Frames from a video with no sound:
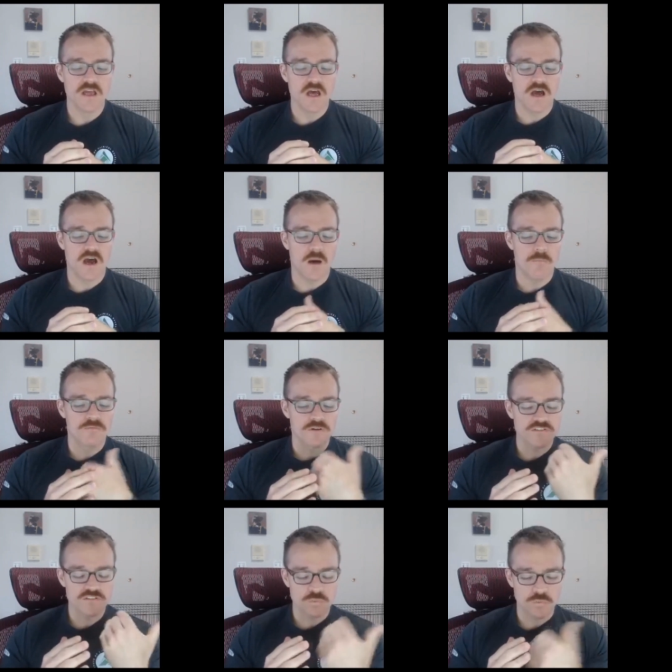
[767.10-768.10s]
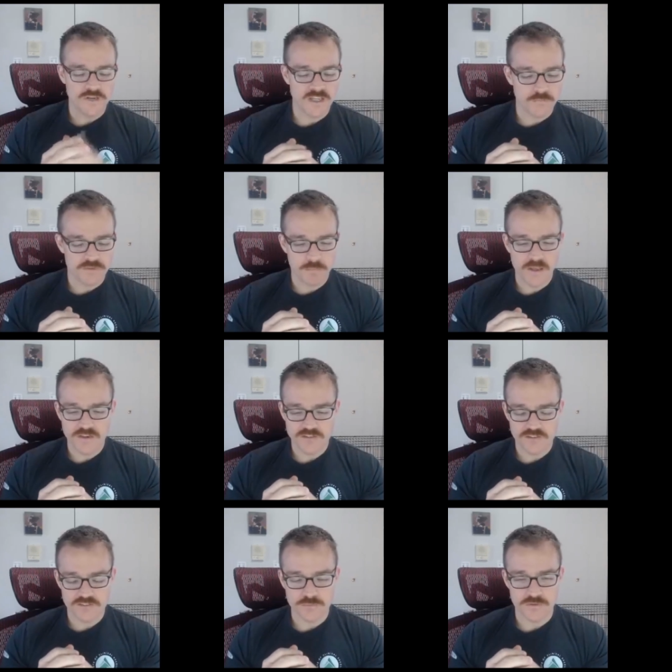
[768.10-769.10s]
um, versus working with
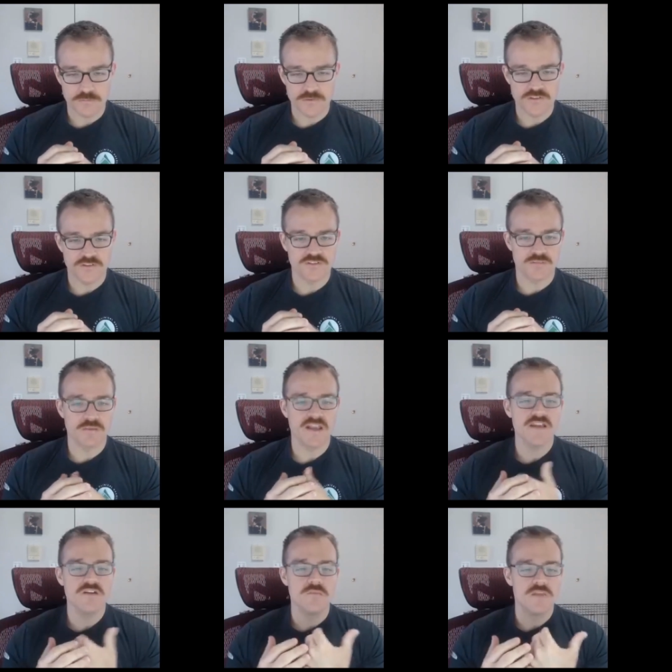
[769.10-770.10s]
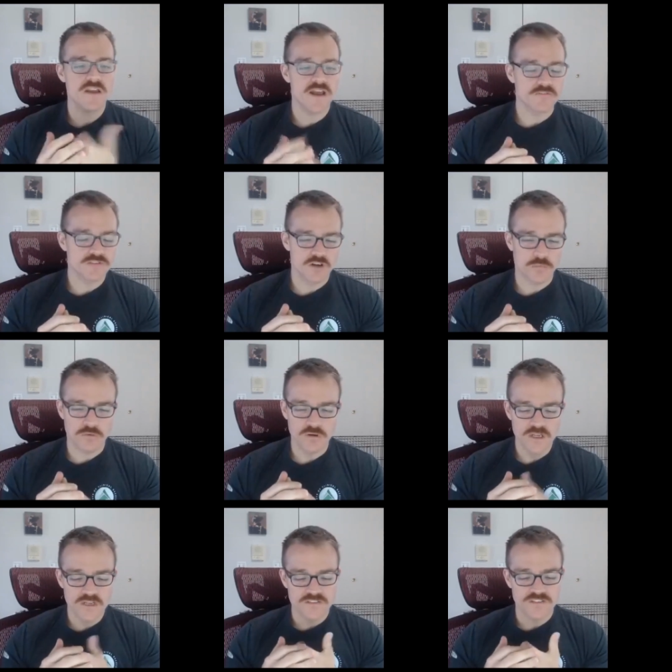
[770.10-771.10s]
patients with persistent pain who may have trouble
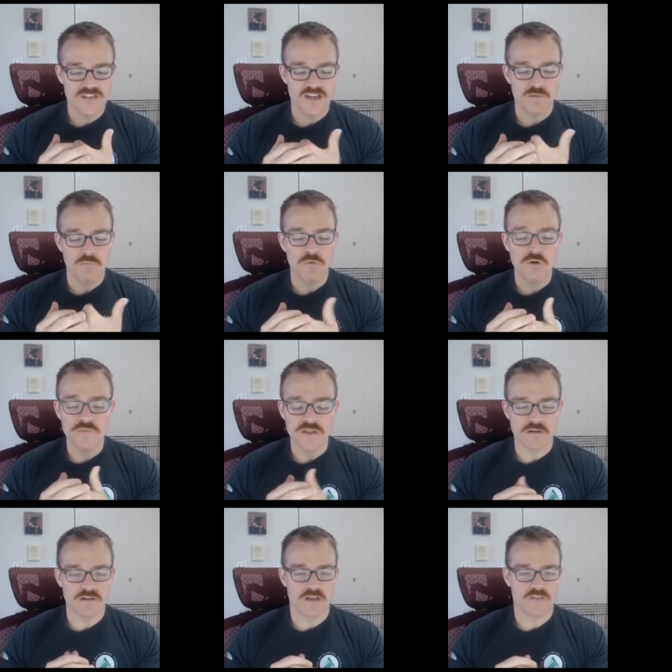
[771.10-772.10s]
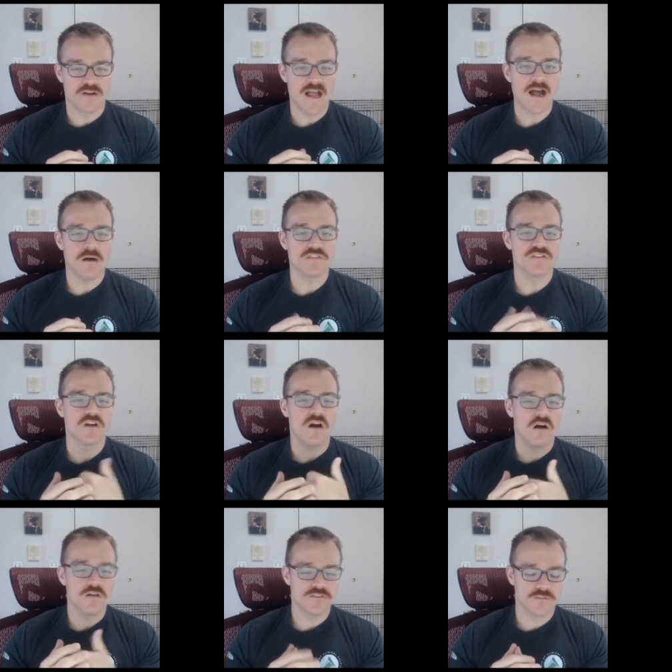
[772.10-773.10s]
just kind of moving around their house and
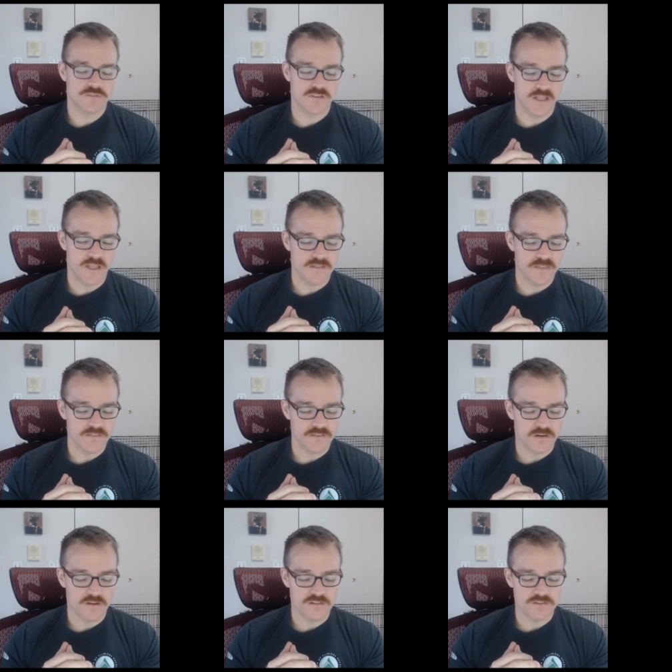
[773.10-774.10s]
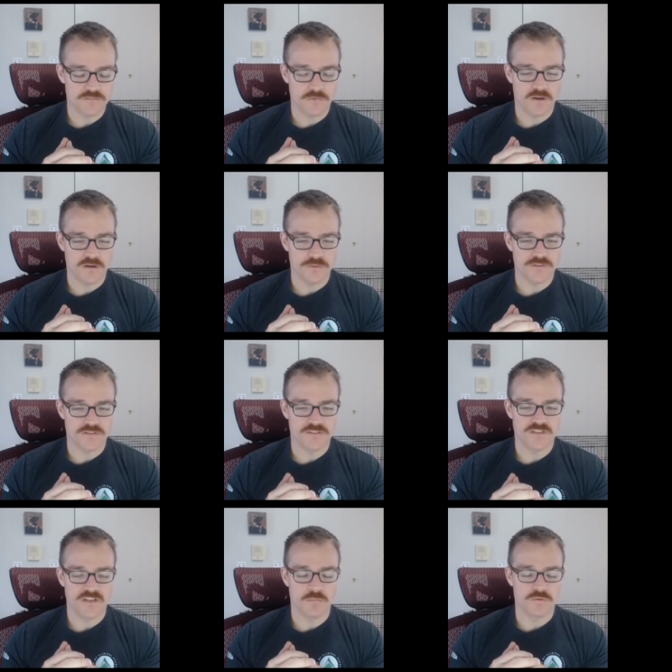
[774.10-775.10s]
also saying that they're 100%
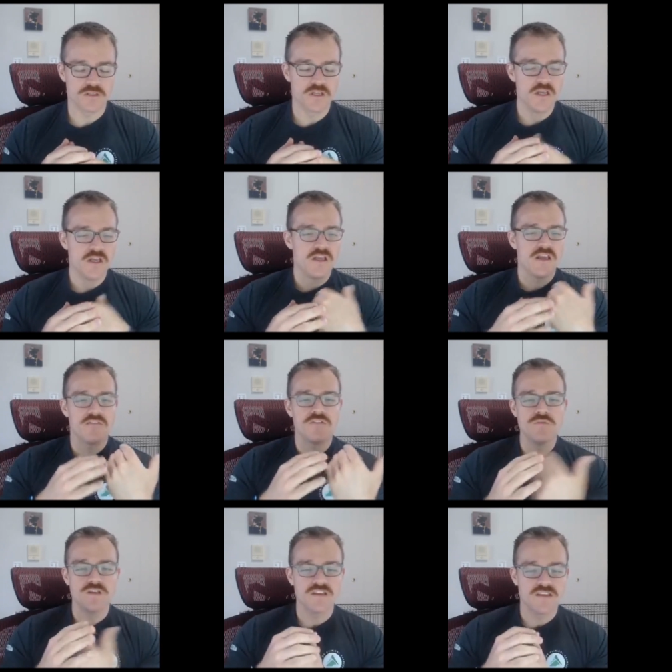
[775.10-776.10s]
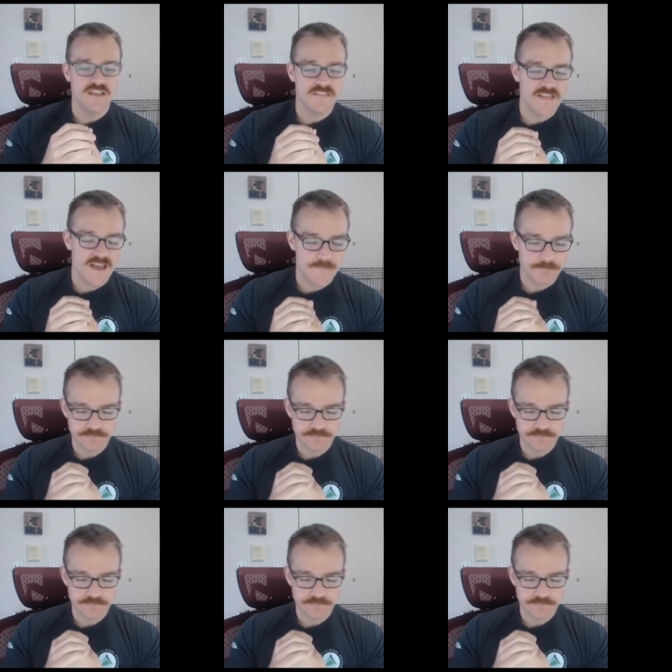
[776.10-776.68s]
disabled. If you can get that